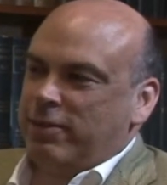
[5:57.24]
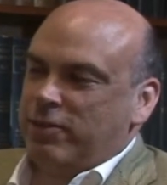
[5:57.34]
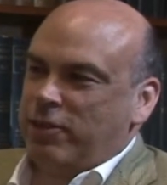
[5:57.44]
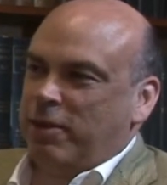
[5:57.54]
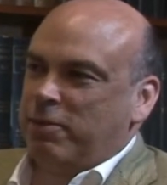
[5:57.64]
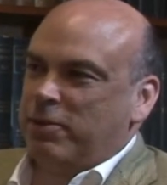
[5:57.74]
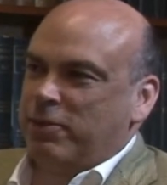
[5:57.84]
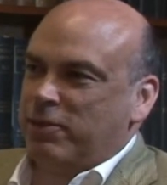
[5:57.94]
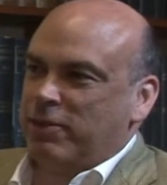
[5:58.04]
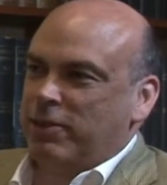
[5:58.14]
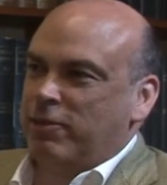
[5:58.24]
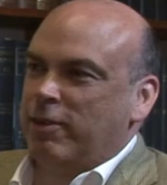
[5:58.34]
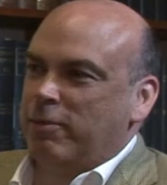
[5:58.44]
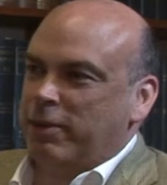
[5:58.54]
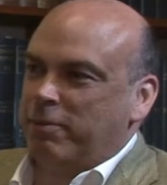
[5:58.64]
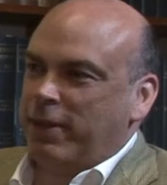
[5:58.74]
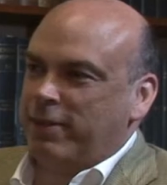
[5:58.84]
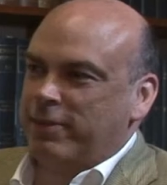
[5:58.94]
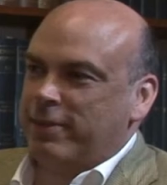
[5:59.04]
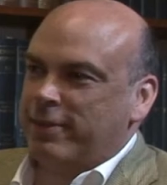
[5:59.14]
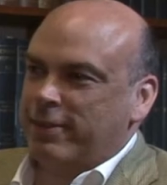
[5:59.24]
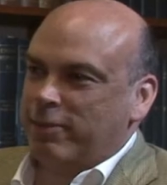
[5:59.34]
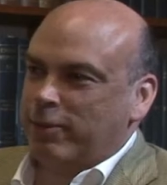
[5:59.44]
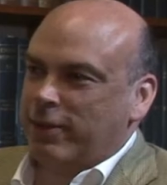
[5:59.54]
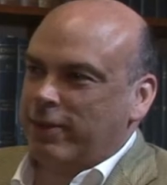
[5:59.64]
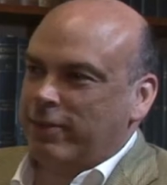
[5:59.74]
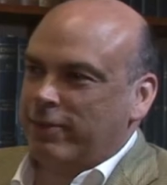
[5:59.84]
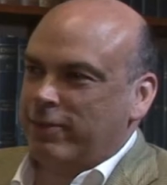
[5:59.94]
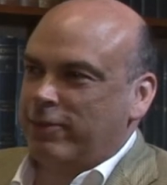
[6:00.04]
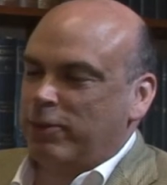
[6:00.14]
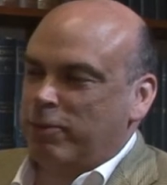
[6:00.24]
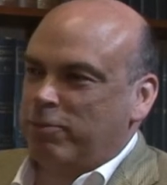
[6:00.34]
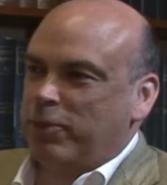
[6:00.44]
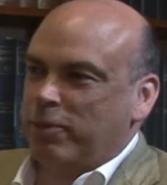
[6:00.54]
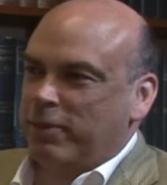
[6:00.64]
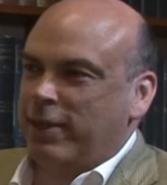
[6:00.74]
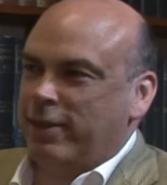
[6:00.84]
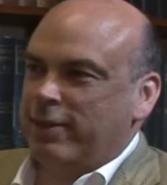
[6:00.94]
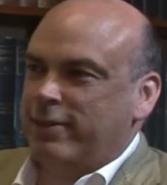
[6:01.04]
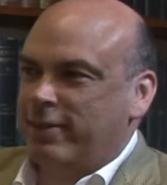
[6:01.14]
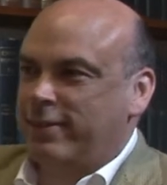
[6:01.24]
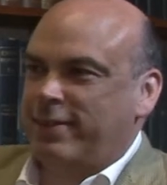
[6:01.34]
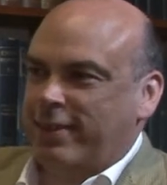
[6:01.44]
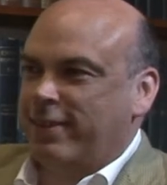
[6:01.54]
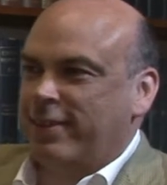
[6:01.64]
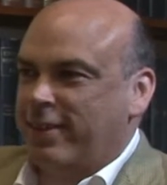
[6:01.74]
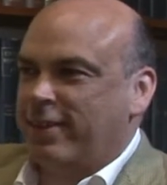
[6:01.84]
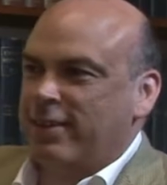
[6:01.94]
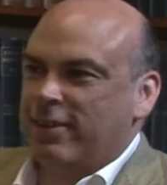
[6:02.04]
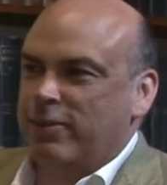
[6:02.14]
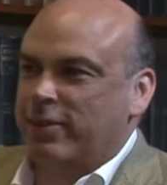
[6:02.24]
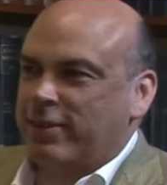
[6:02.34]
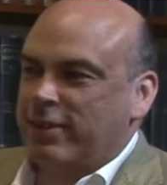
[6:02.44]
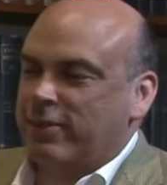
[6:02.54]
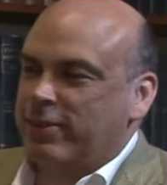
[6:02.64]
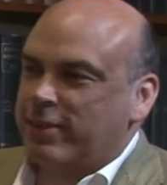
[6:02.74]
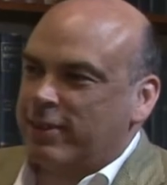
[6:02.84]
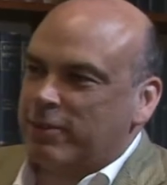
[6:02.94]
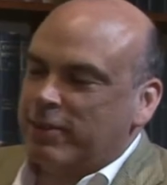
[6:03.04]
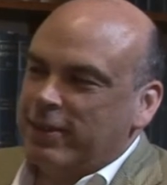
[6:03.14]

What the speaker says: chaps who were just incredibly better at this than everyone else. You could sort of put them down and they'd say, there's a tank there, then no one else could see them.